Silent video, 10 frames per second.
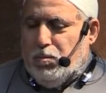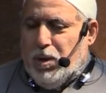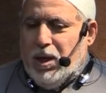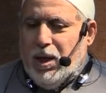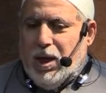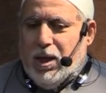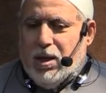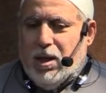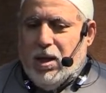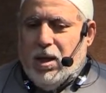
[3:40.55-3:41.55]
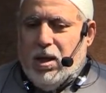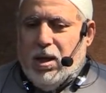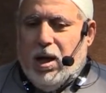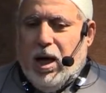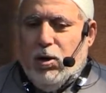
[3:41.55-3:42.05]
Being
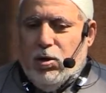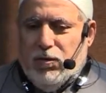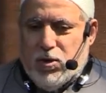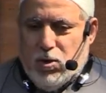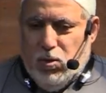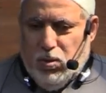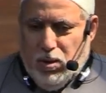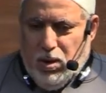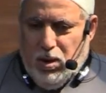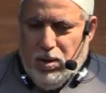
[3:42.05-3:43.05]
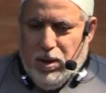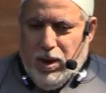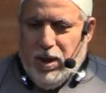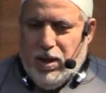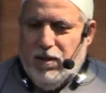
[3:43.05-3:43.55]
out of school
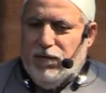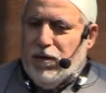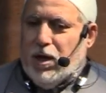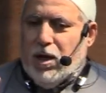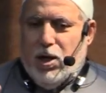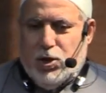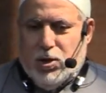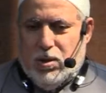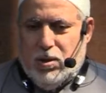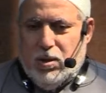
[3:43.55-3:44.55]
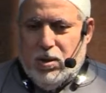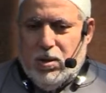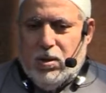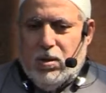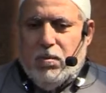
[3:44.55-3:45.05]
in a different culture
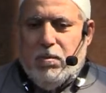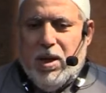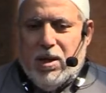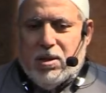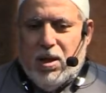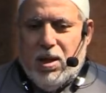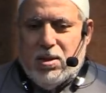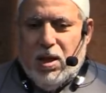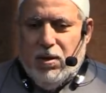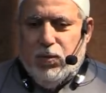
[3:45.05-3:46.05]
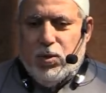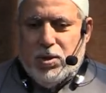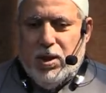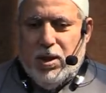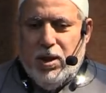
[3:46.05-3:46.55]
makes us
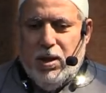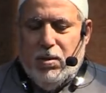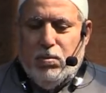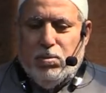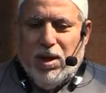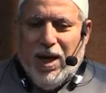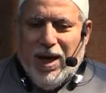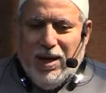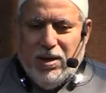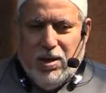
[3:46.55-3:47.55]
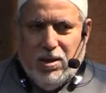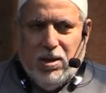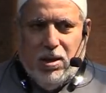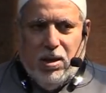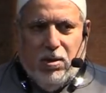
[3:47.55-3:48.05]
unfortunately
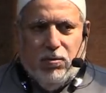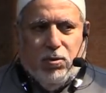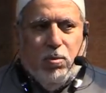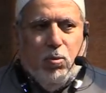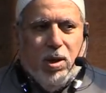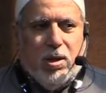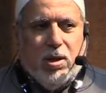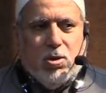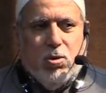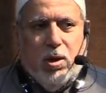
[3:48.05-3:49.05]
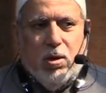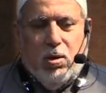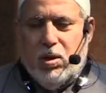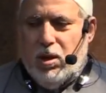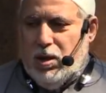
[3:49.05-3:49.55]
blinded from what is going
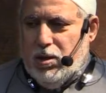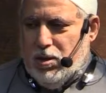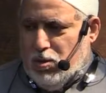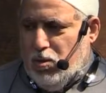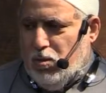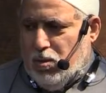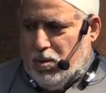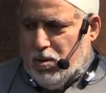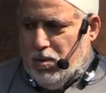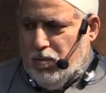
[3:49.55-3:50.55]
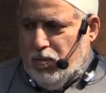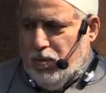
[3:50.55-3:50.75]
on in the schools